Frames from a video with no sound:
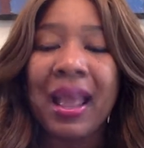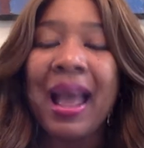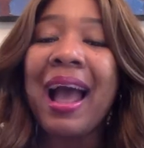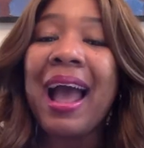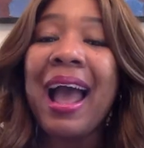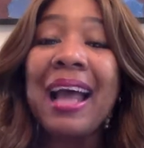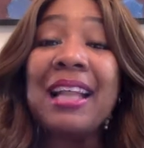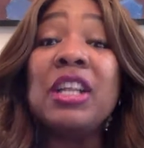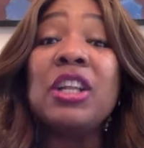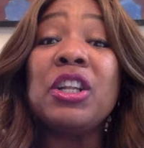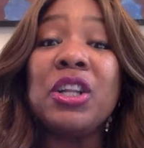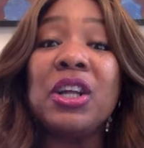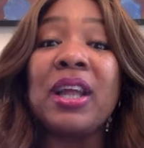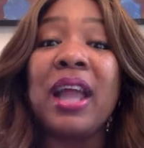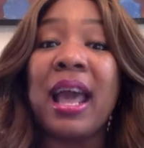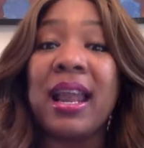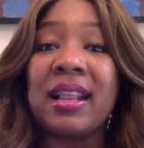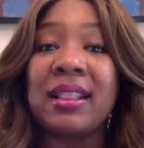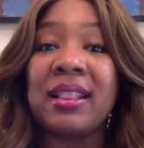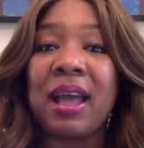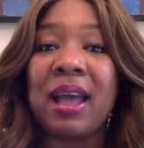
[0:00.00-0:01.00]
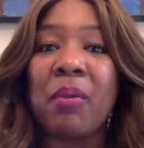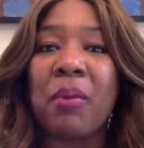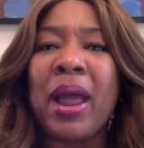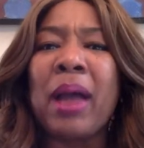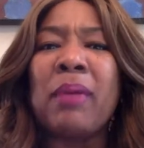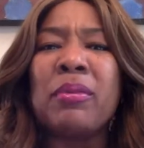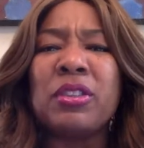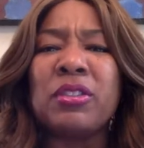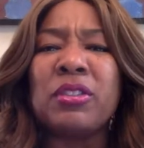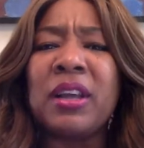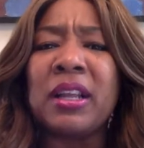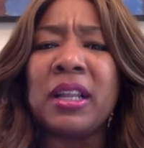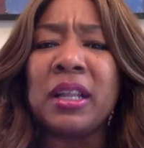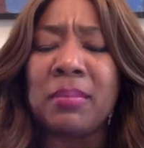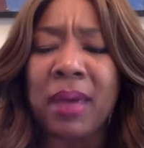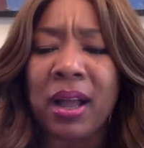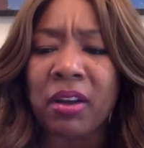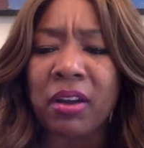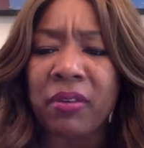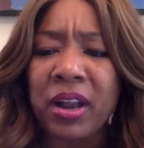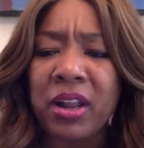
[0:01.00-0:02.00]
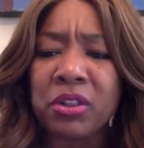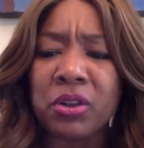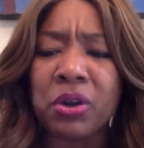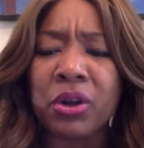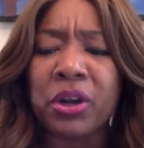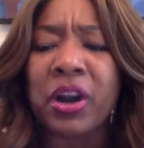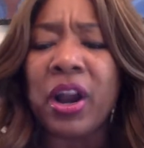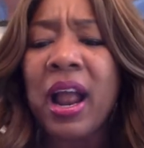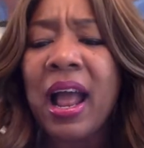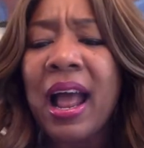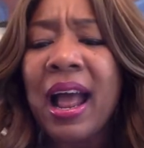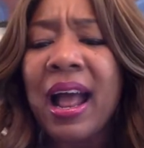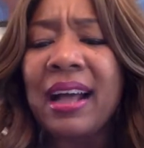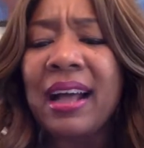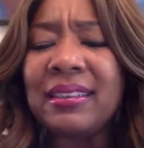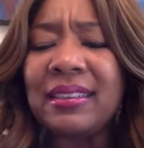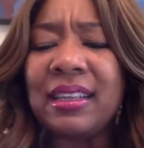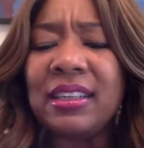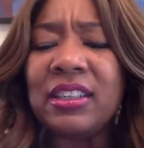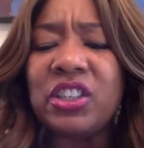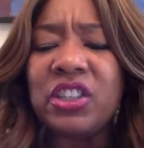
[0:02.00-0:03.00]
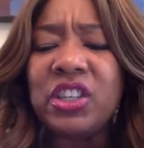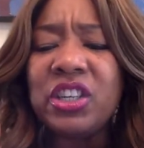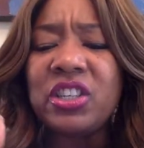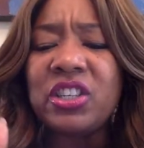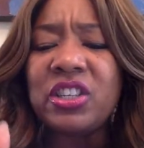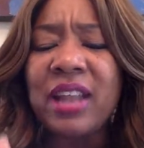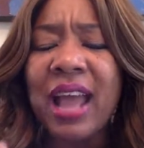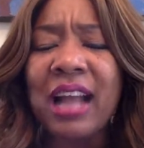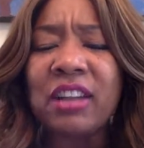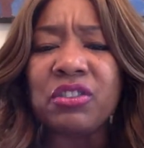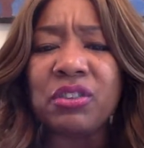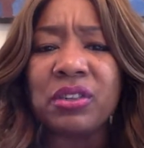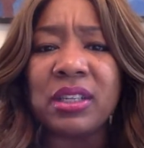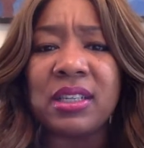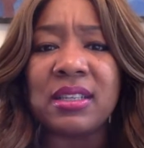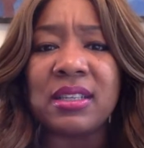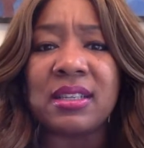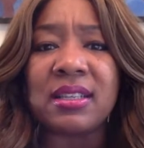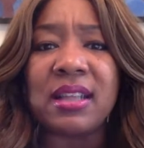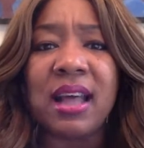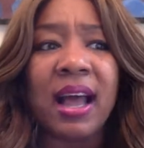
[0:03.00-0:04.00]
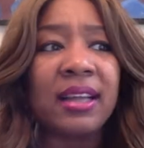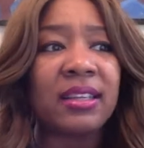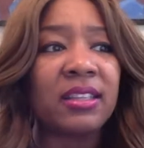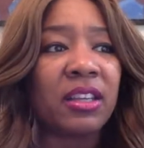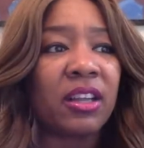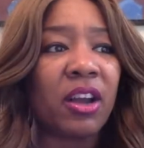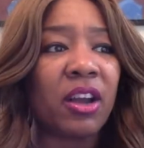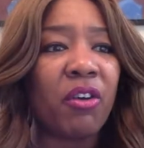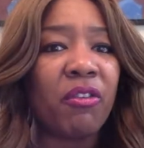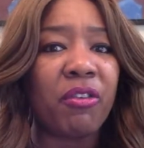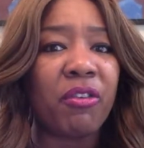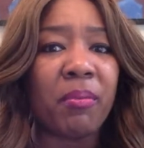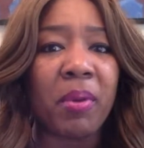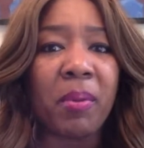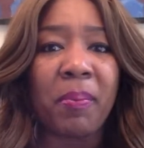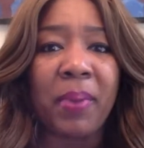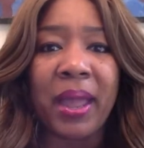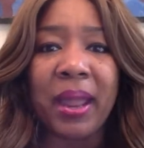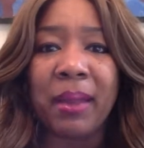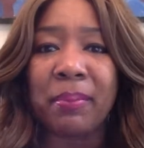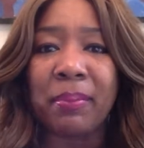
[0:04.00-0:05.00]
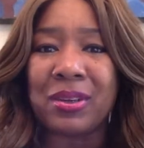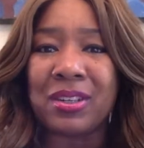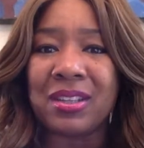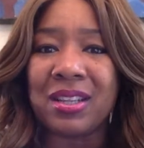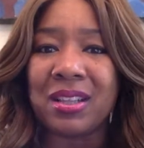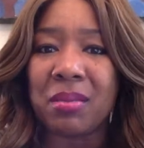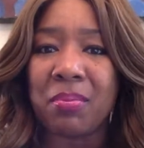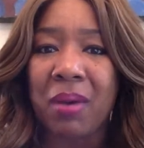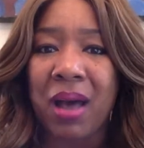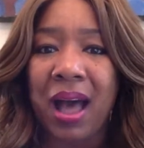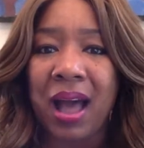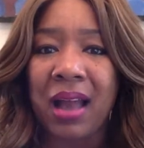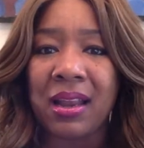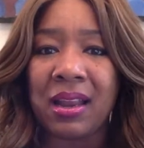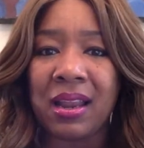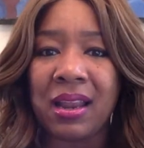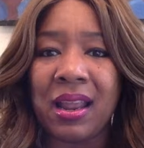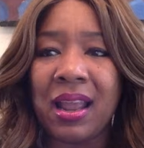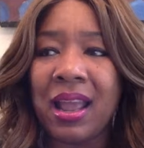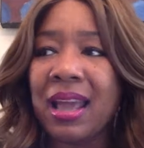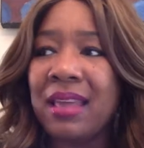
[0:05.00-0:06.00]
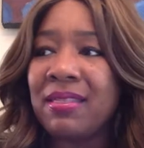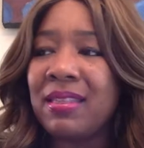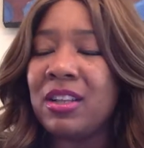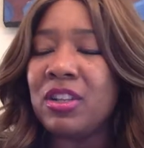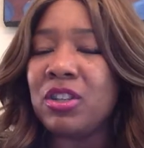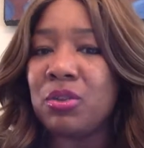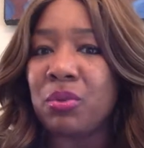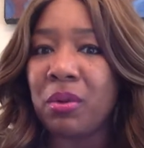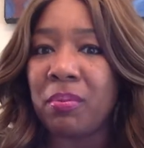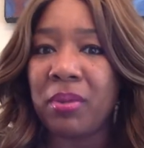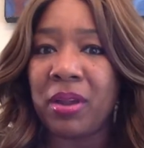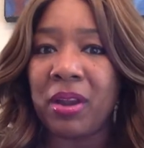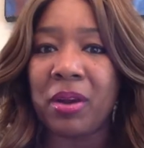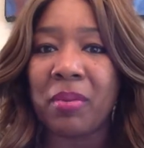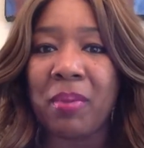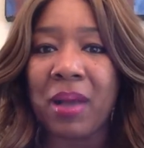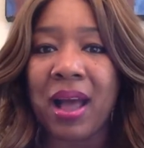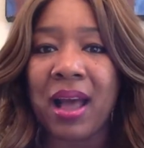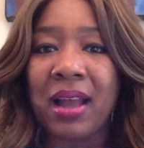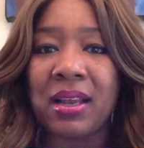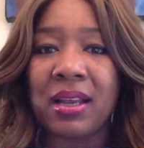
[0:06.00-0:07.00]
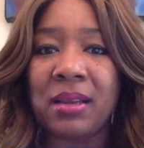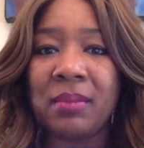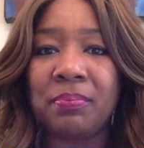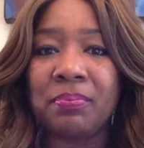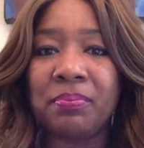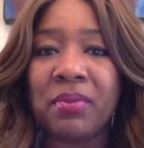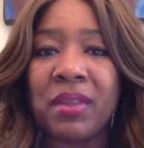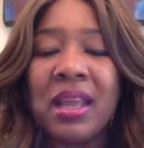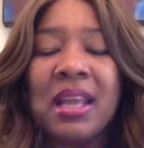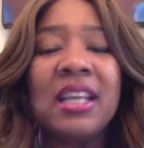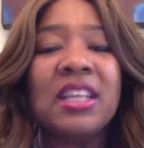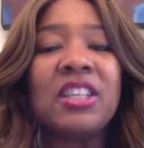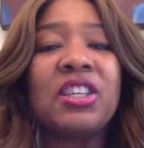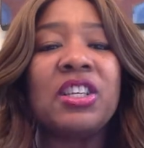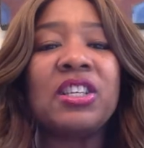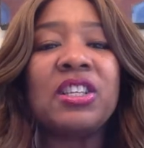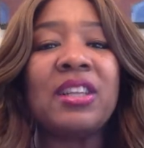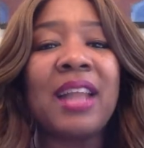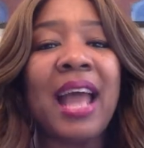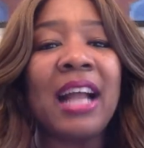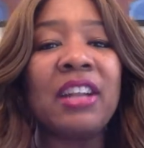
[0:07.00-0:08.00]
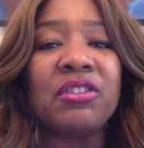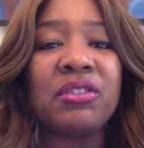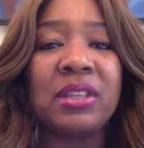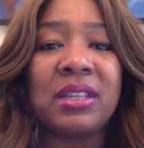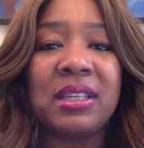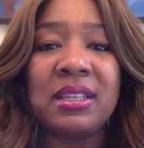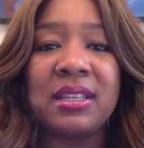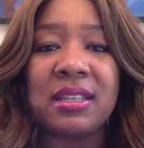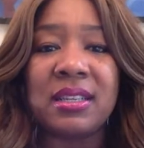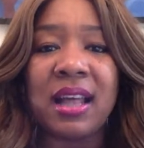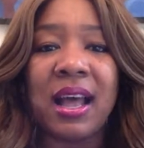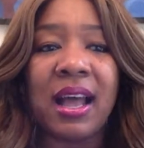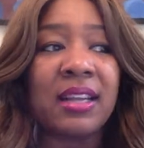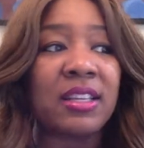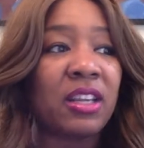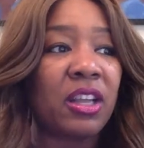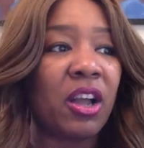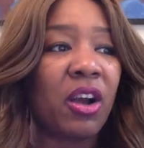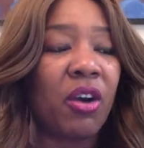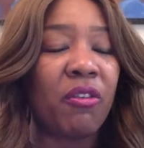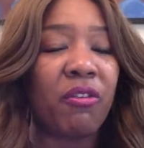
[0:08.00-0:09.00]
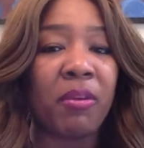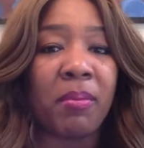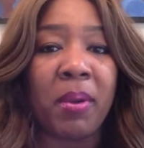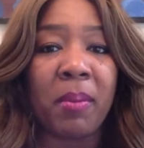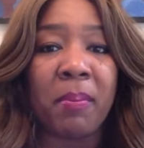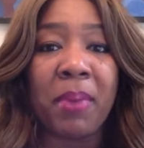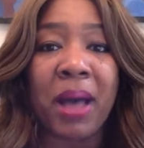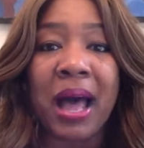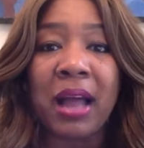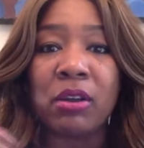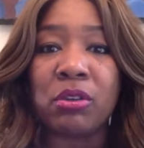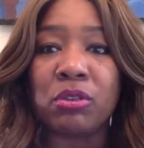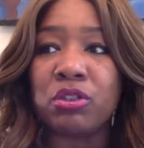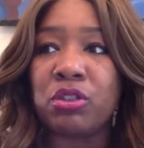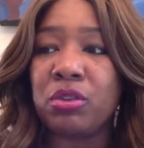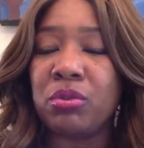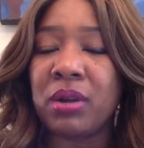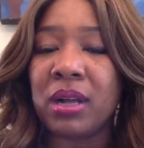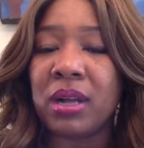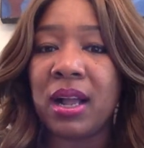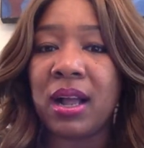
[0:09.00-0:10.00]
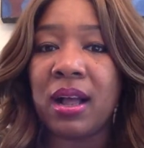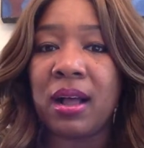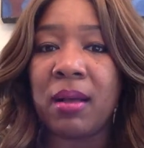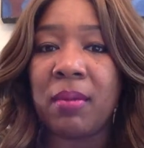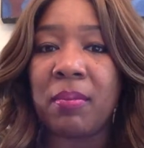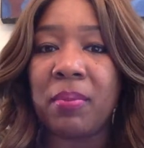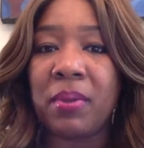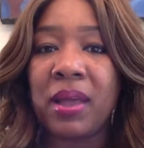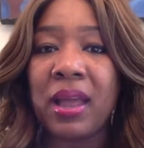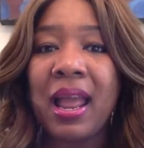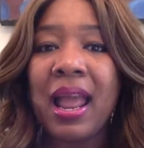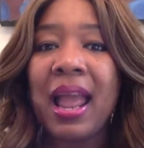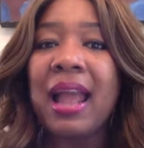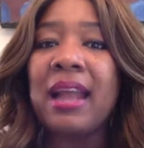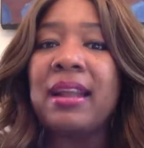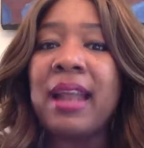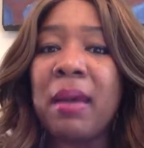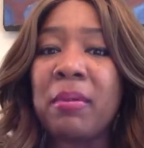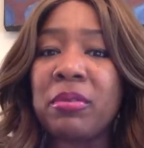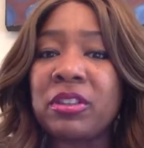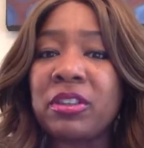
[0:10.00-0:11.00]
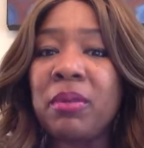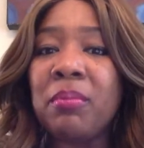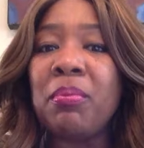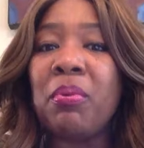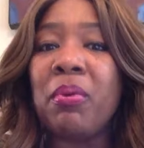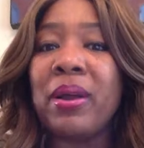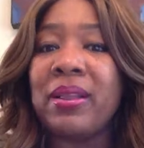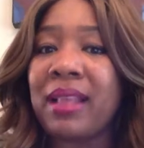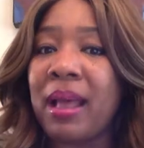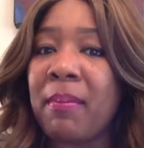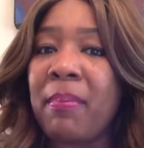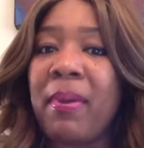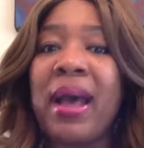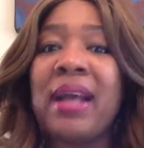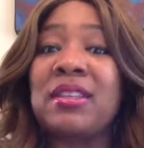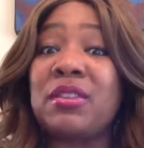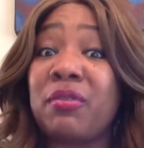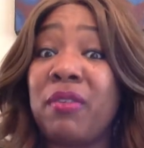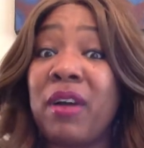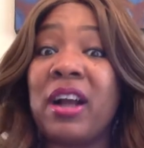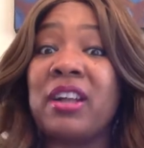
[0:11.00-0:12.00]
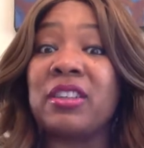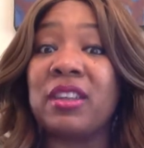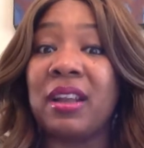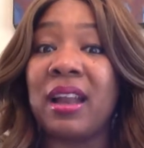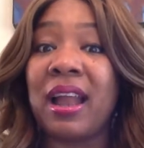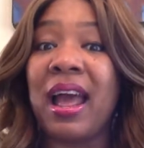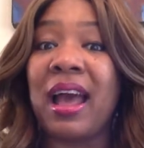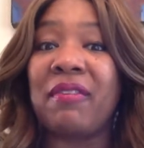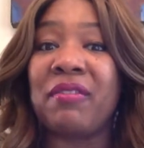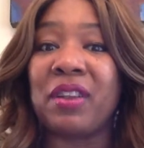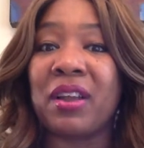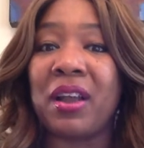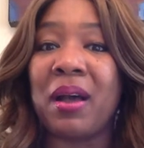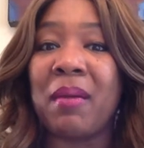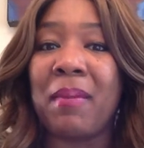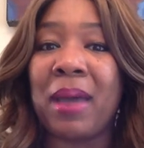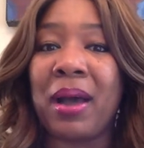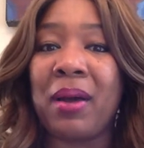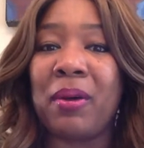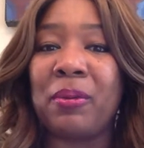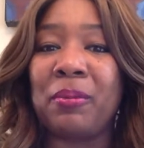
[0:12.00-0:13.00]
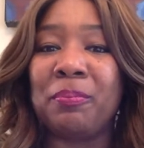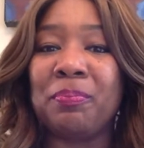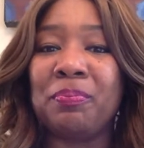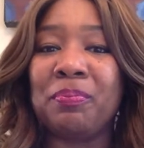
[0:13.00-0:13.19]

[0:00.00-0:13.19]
I had to look at it that way. I was telling my granddaughter, I said, she's naturally designed to go from a pamper to the potty and then to a bigger potty. She's naturally designed to go from a bottle to a cup. And at some point, that pacifier is going to have to come out.